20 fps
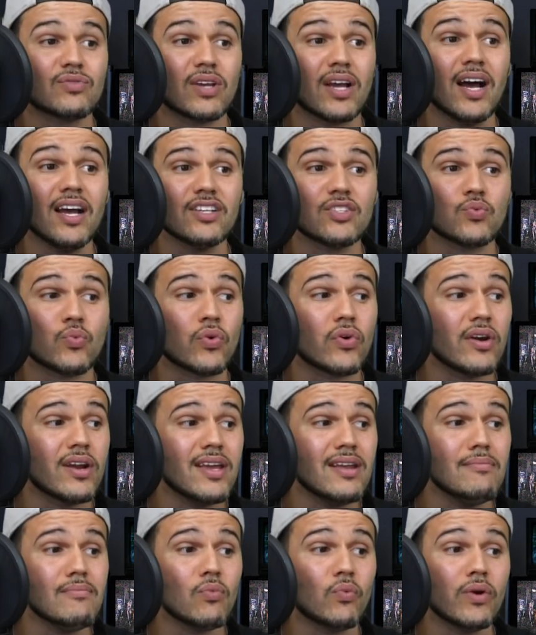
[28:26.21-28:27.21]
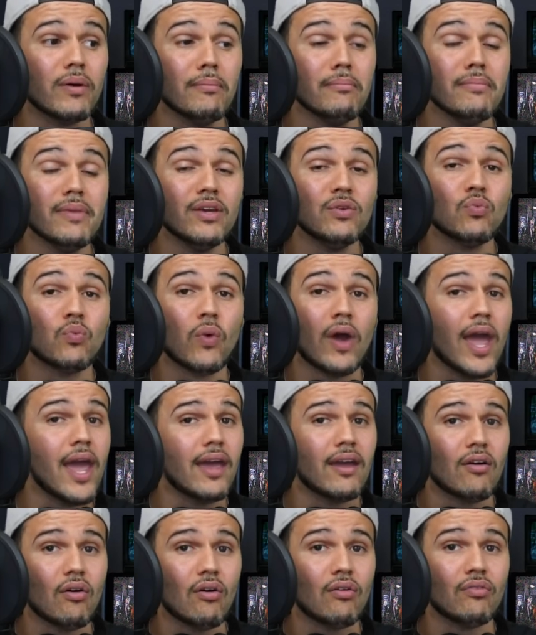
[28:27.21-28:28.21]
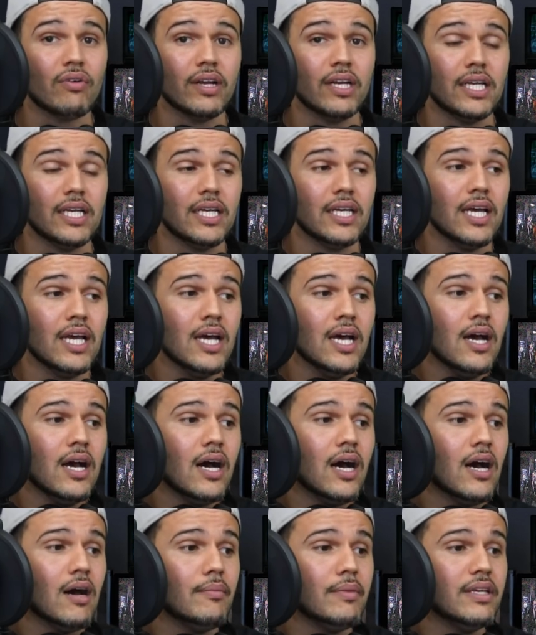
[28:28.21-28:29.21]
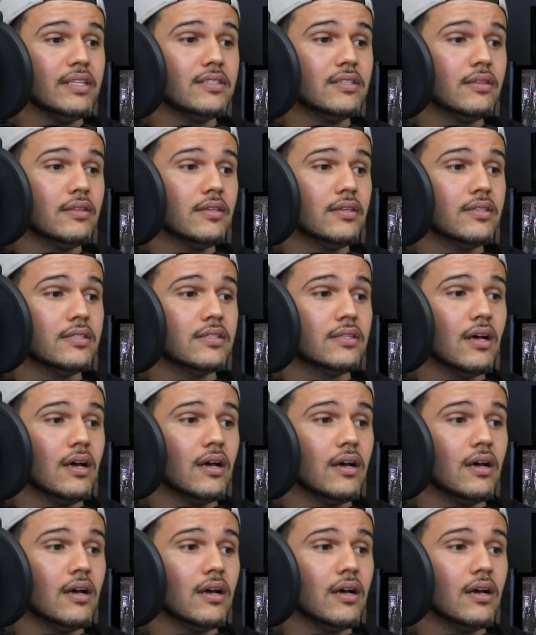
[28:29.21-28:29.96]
So guys, we're midway already. Into this